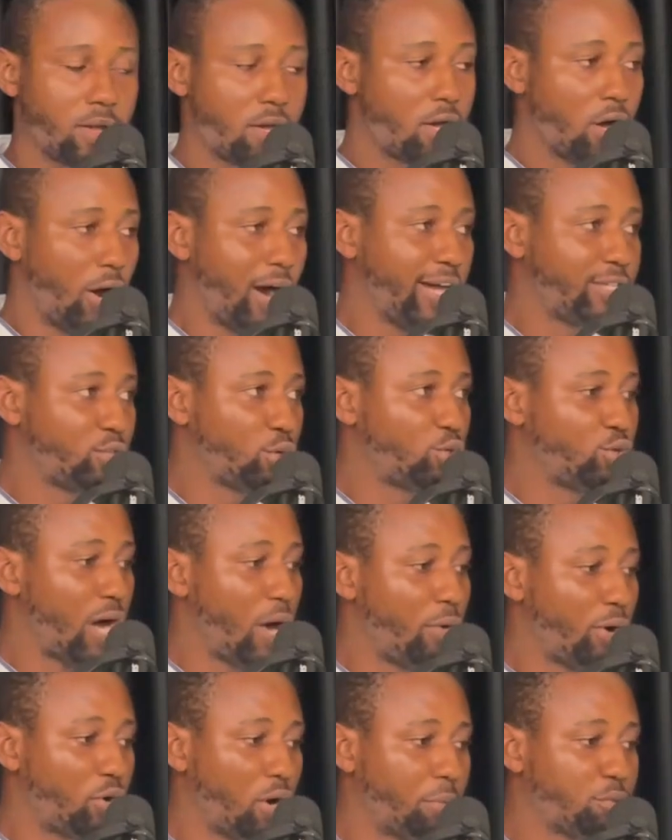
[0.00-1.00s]
All right, so you are
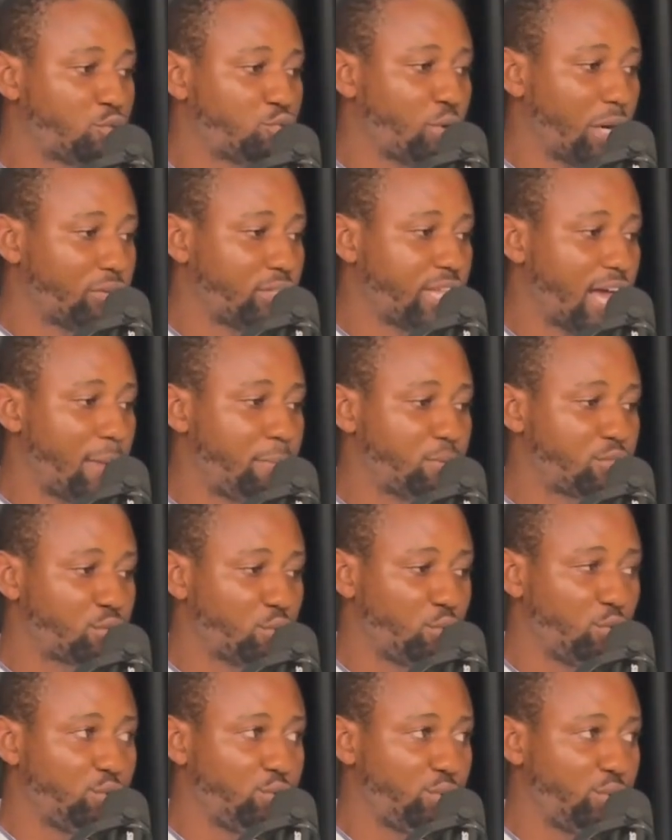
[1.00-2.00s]
welcome to another
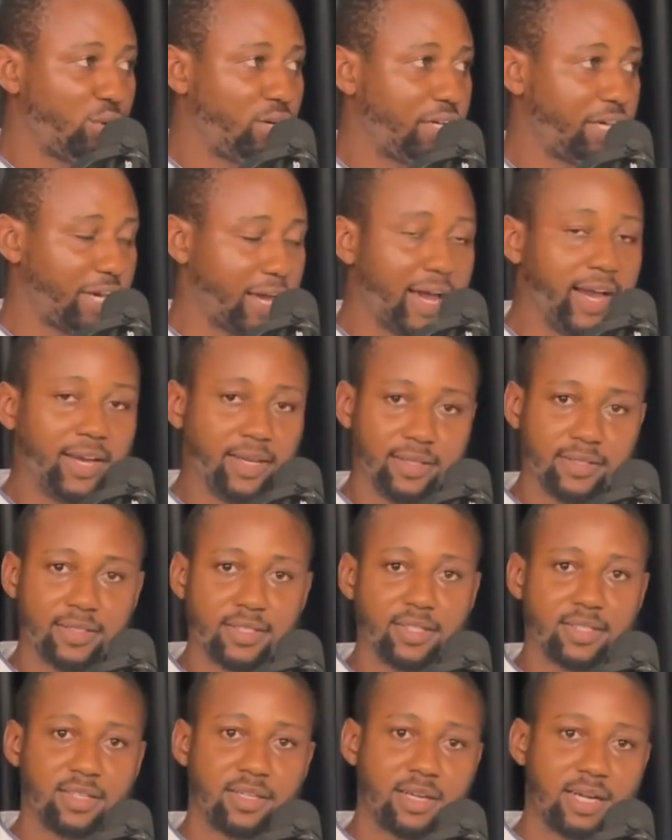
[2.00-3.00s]
episode here,
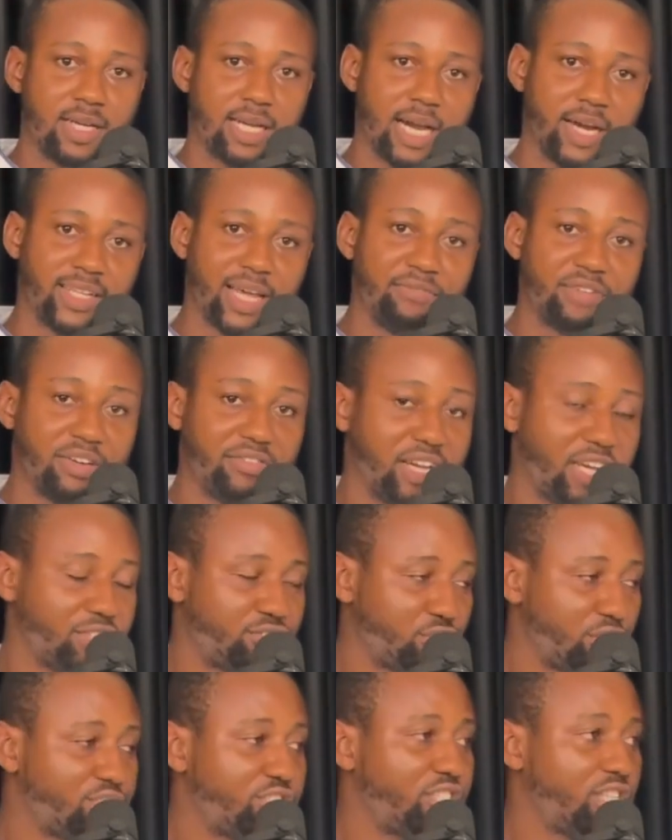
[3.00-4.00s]
another very, very
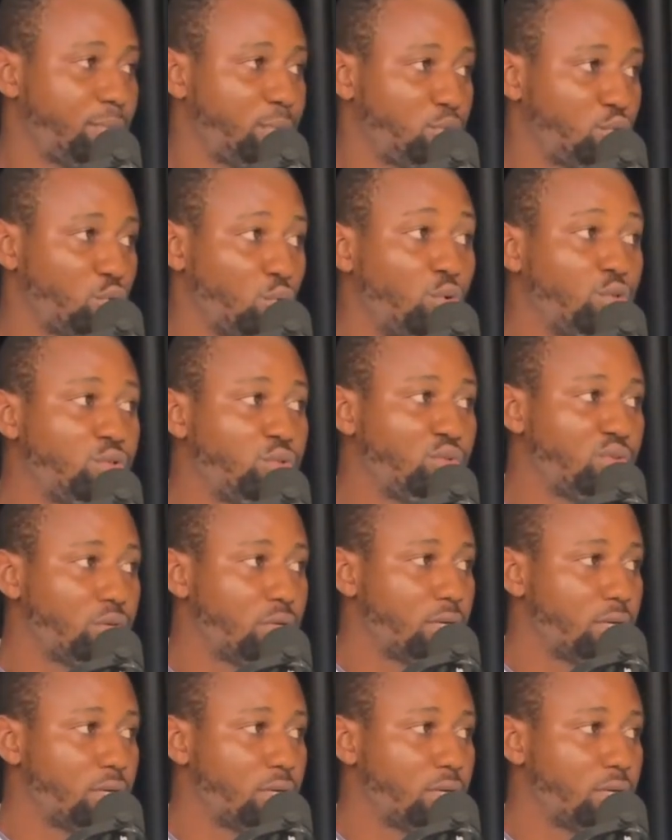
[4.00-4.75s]
interesting episode.